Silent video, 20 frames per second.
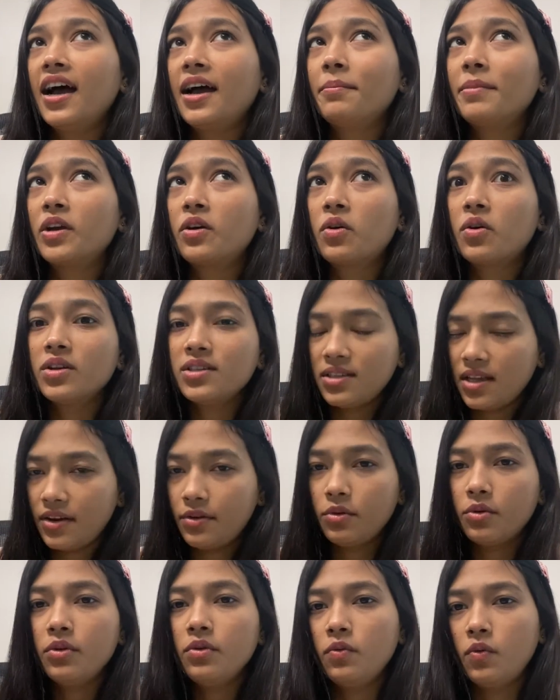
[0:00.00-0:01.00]
because I
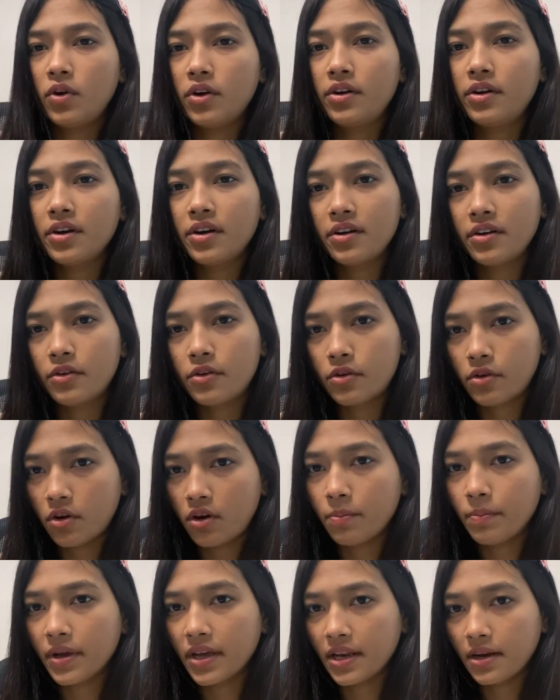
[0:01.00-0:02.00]
don't want to
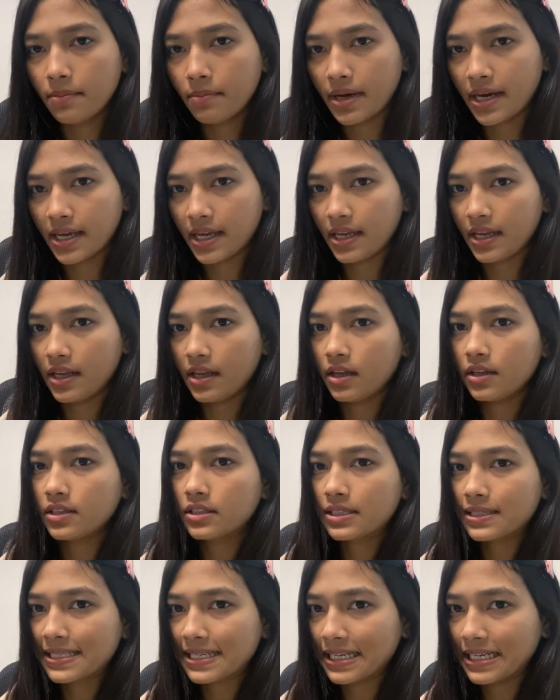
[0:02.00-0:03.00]
drop in my
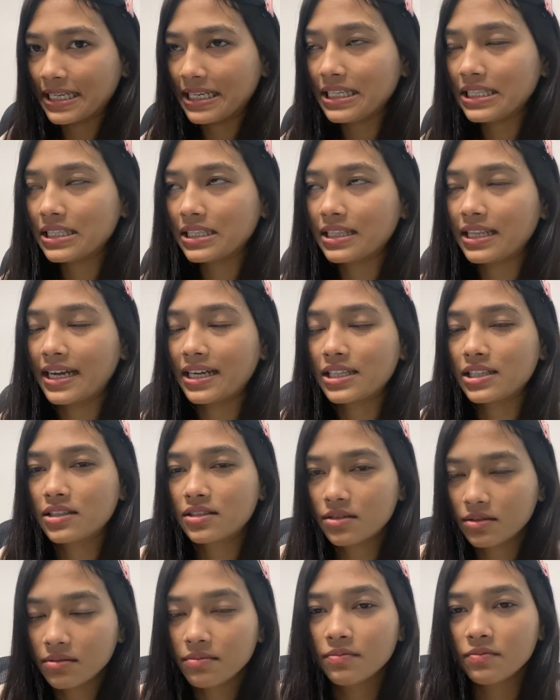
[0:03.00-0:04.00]
studies.
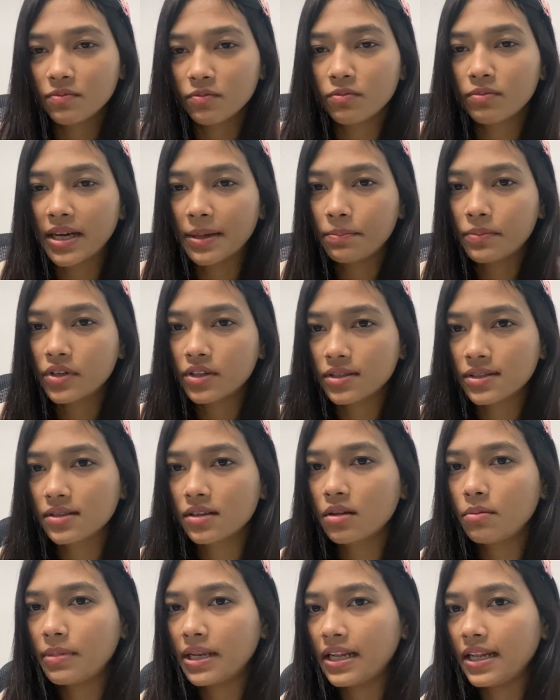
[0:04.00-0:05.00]
That's my
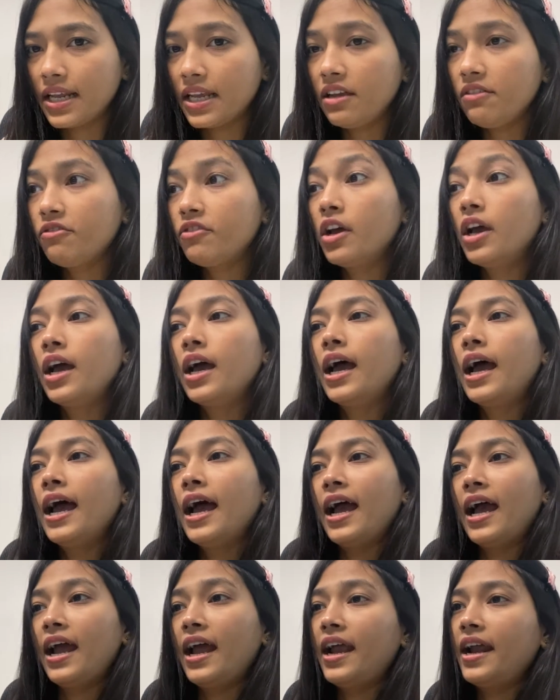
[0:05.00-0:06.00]
personal belief.
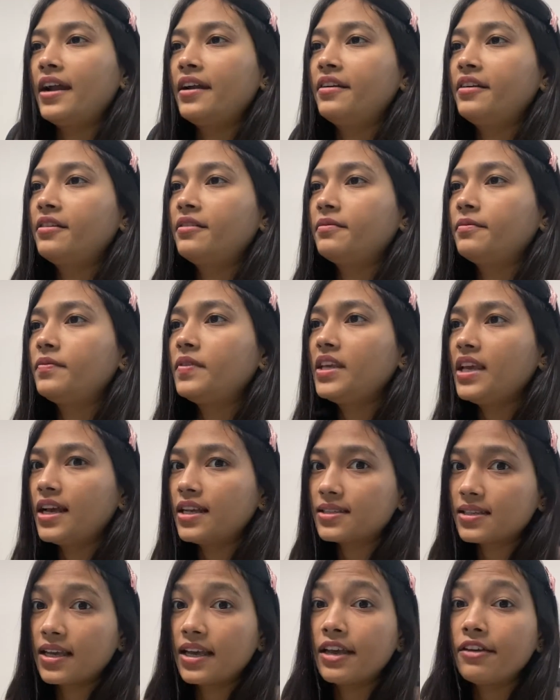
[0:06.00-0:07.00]
And
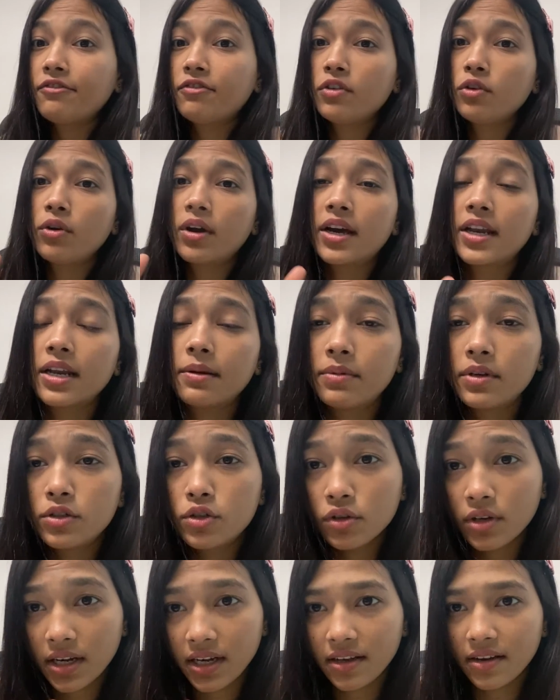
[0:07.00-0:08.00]
yes, if you are able
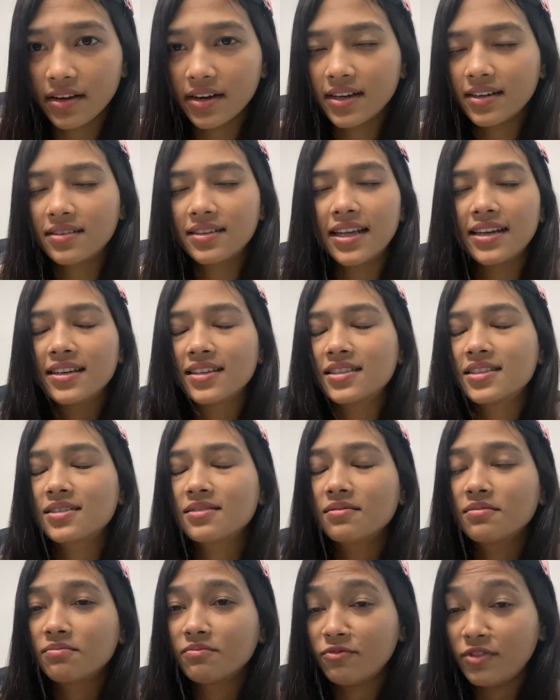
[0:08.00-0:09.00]
to clear it, then it's
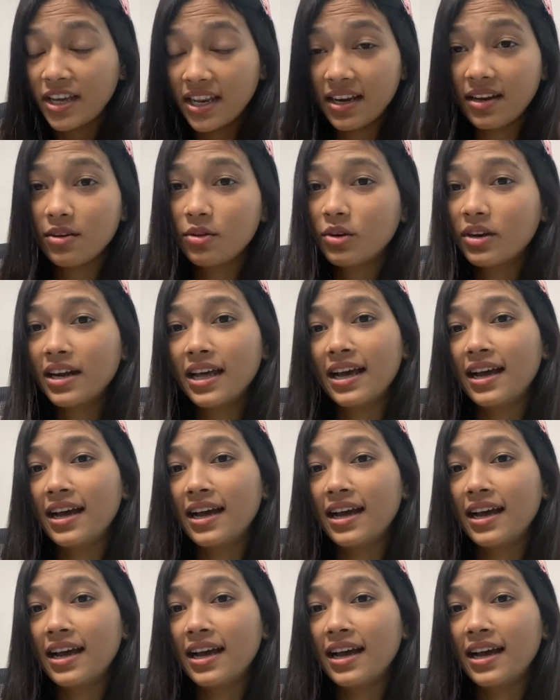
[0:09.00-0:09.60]
very good.